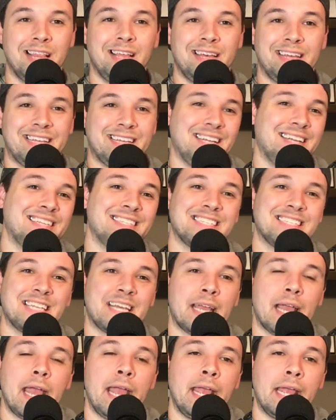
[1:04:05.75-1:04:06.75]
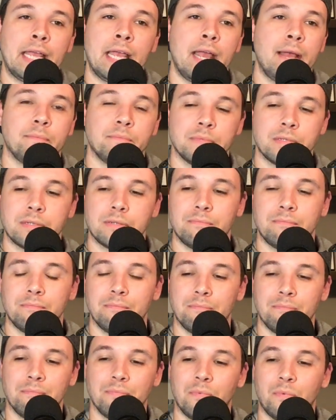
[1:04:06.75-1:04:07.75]
It's like 8 games.
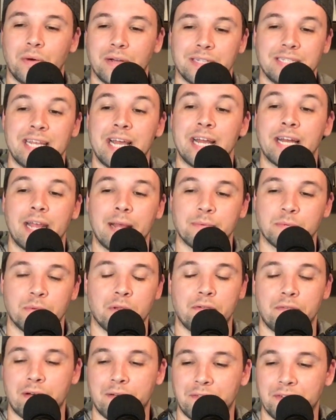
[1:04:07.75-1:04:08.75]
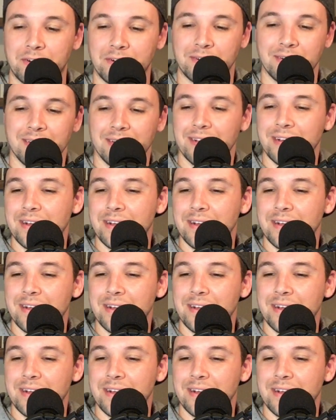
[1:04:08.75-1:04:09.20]
10 games below 500?